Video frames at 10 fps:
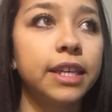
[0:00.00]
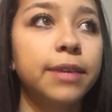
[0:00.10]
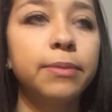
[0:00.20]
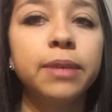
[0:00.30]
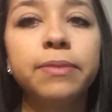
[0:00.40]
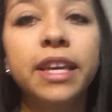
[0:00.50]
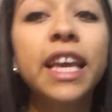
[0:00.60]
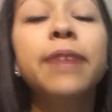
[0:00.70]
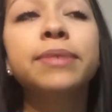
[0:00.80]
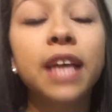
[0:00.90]

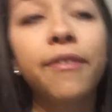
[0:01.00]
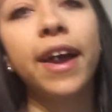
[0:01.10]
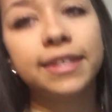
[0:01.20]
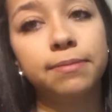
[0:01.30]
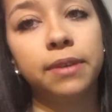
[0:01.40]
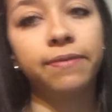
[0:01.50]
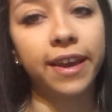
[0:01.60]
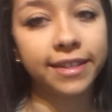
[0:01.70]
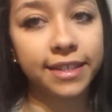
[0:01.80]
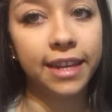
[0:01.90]
himself hasn't been
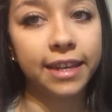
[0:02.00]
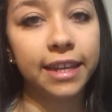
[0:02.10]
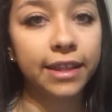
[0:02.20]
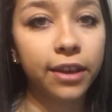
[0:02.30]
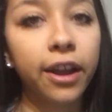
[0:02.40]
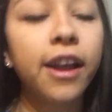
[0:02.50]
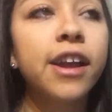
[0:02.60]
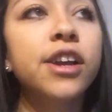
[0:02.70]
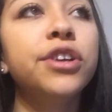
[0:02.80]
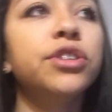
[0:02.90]
vaccinated either.
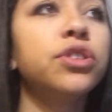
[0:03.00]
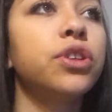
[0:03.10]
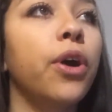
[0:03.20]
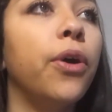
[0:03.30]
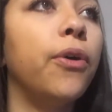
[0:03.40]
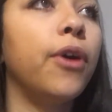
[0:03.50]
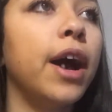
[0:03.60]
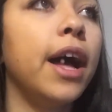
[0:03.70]
So